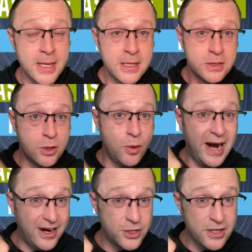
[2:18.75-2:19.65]
So
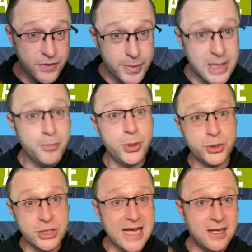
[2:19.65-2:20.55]
our stuff is being
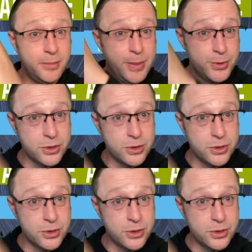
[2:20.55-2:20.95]
pushed down in people's